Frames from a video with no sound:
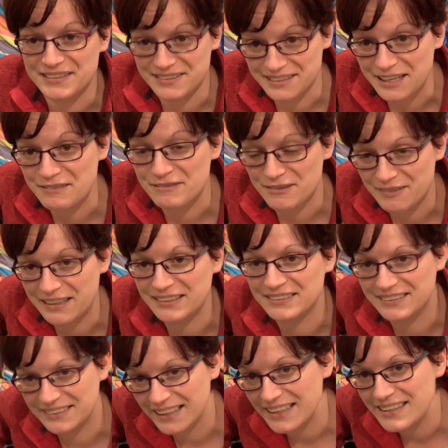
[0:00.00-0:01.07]
are safe for rats to
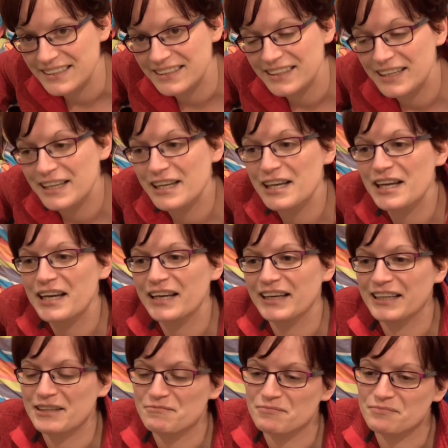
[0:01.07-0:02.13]
take,
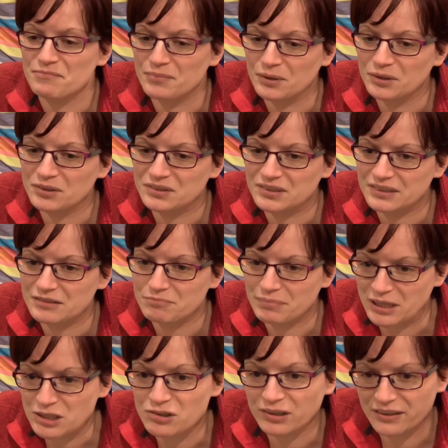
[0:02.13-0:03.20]
but
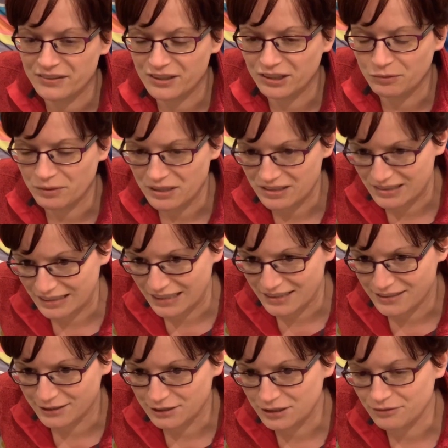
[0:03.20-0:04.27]
Baytril is the only one that's
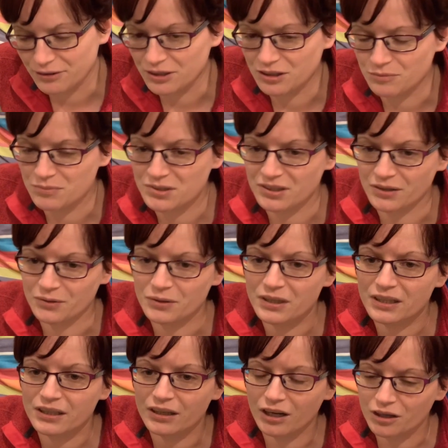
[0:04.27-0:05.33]
licensed for them, so
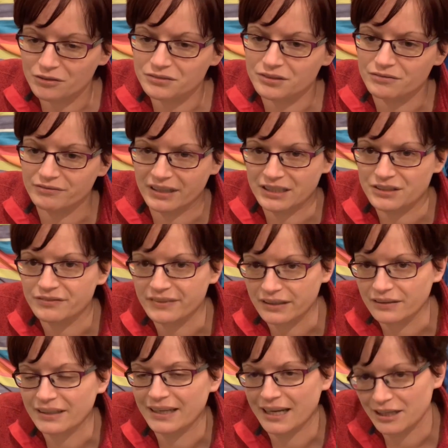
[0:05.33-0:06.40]
often vets feel
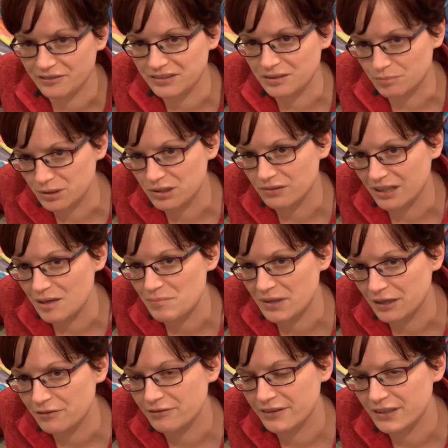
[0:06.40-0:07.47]
they have to prescribe
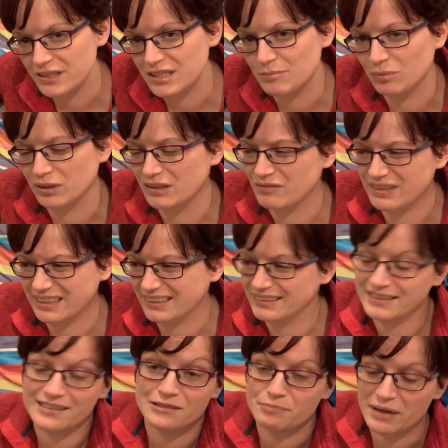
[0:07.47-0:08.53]
that first, but in reality
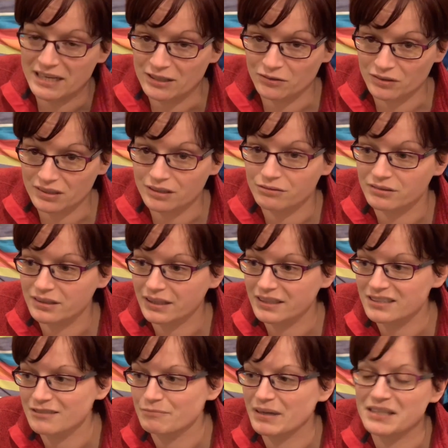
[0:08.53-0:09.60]
there's many other different
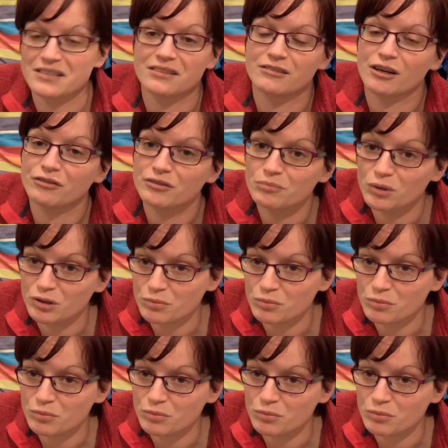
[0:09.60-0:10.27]
kinds of meds that are often more